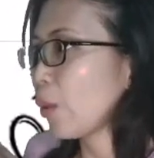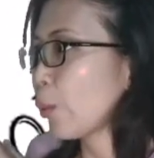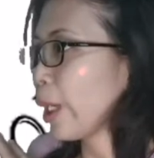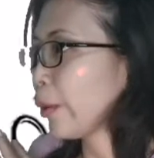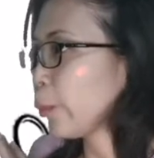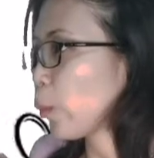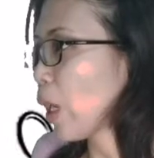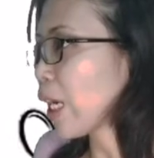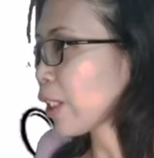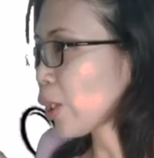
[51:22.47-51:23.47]
when
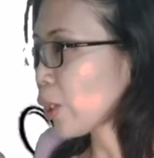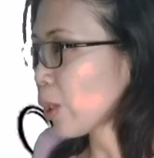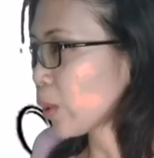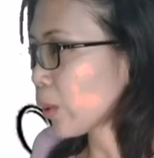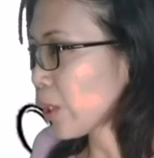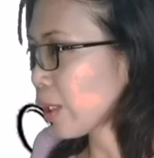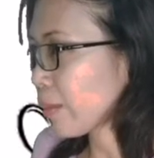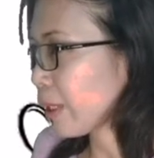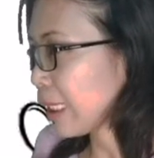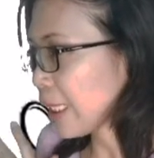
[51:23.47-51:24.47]
one shows
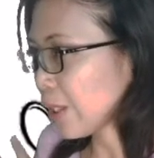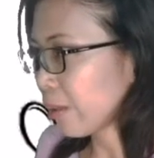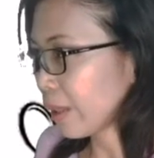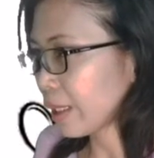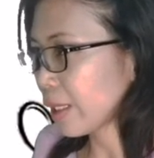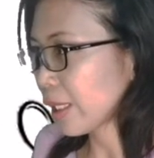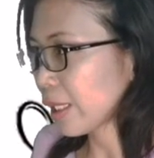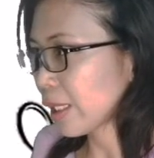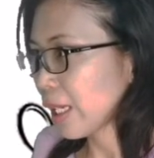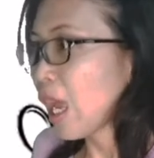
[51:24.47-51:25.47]

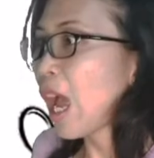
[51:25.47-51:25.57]
belligerence,